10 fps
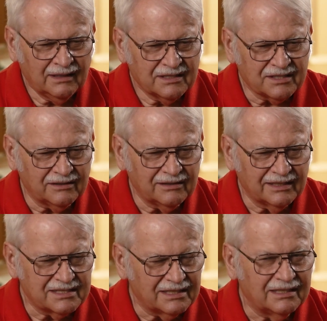So
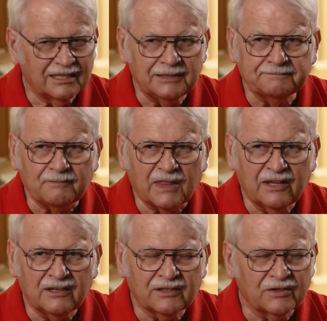they said, uh,
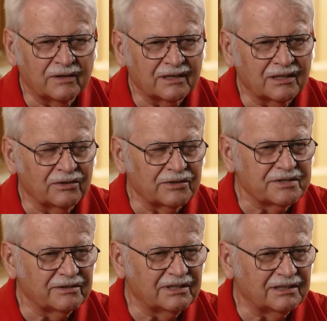get on the truck that goes
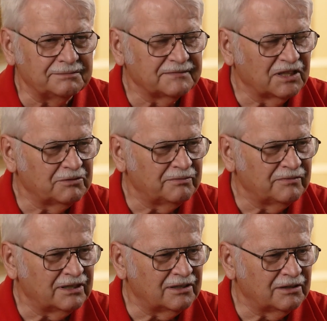through
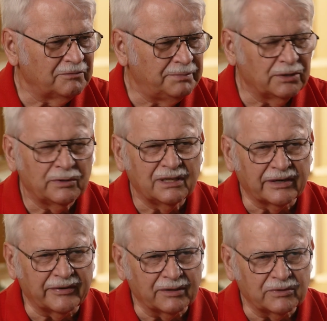the uh, POL
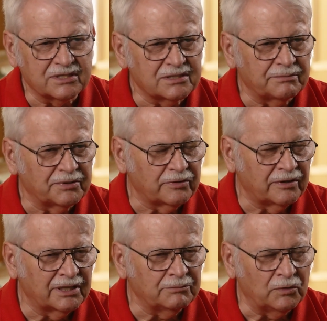area, which is the
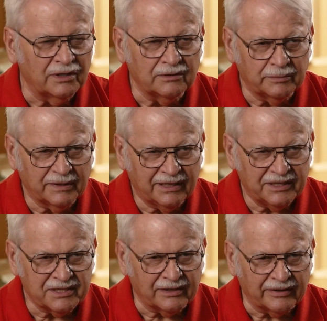petroleum oil
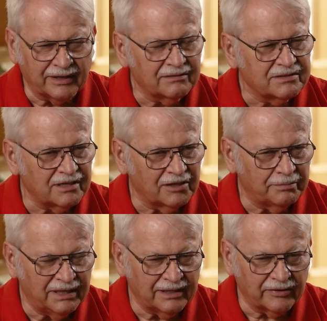lubrication area, South
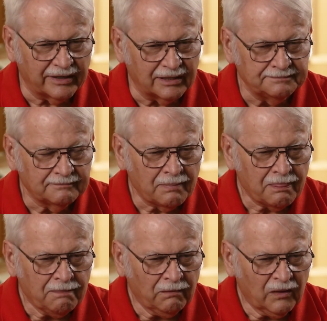Bay area.
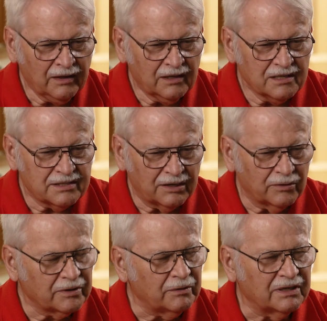So I
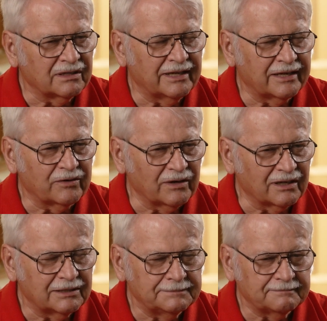rode around on that
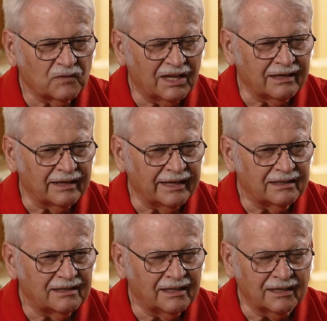truck that
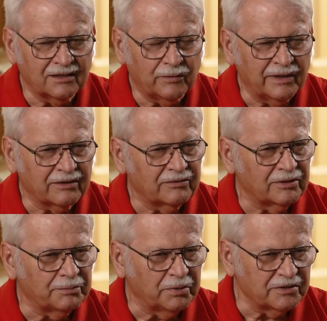night, getting acquainted
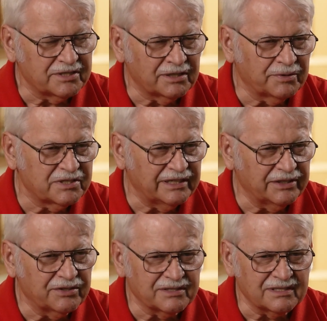with the posting
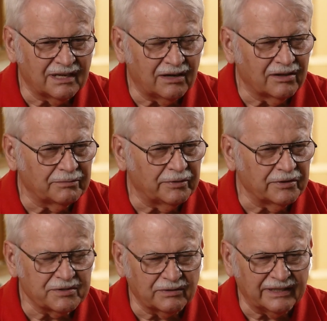procedures and how the
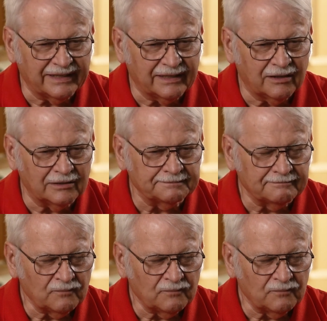posts were laid out.